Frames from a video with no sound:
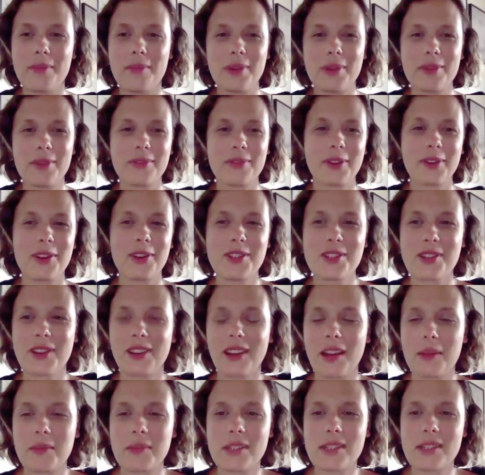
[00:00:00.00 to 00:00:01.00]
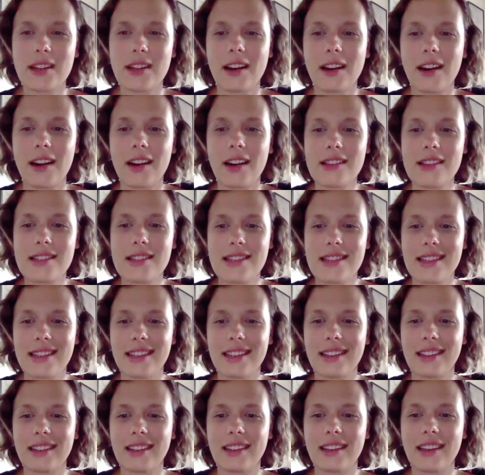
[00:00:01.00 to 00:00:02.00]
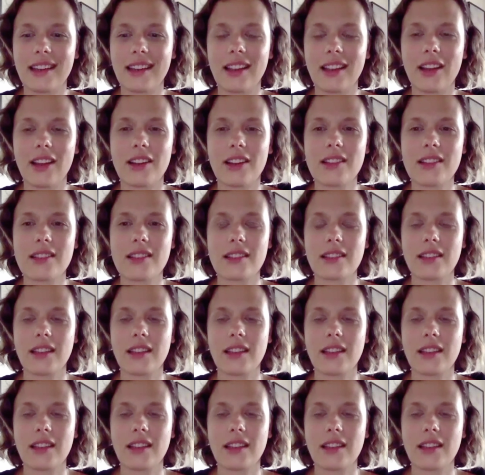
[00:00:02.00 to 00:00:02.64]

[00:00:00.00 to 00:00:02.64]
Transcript: before Sonam starts. A lot.